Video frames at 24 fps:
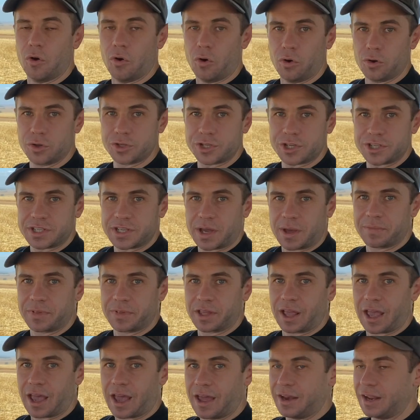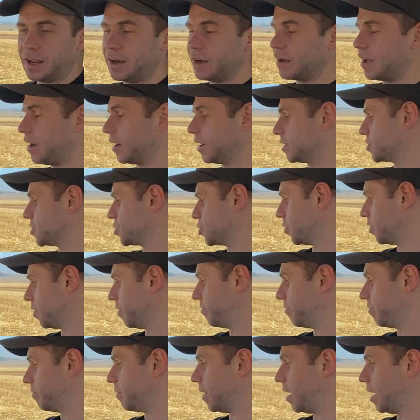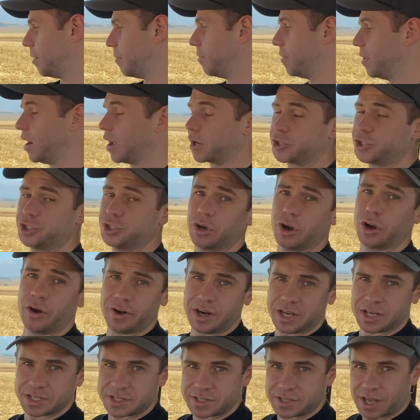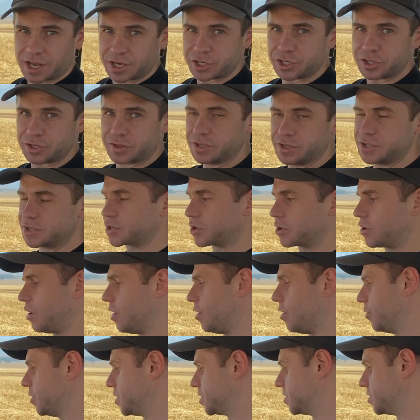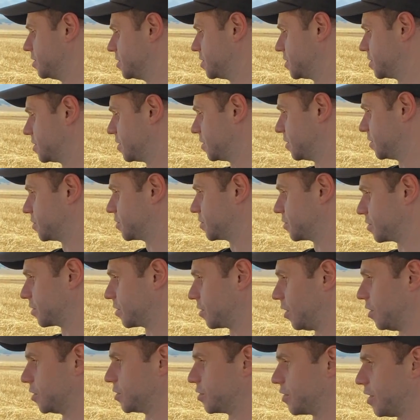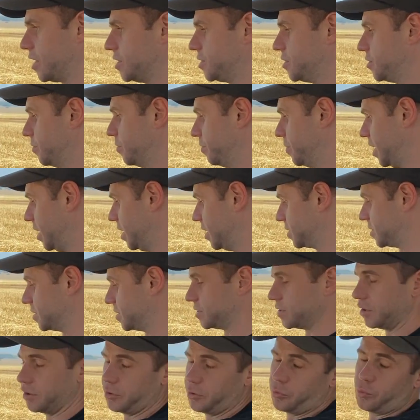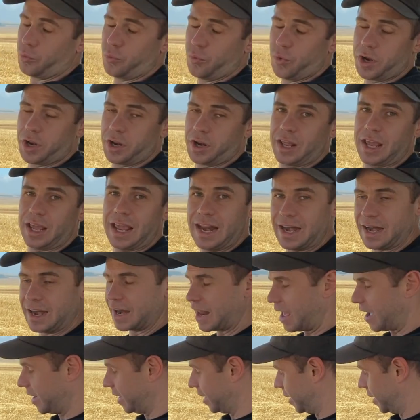Also something adding like a sort of luxurious touch to this car, which this car tries to be, is this little wooden inlay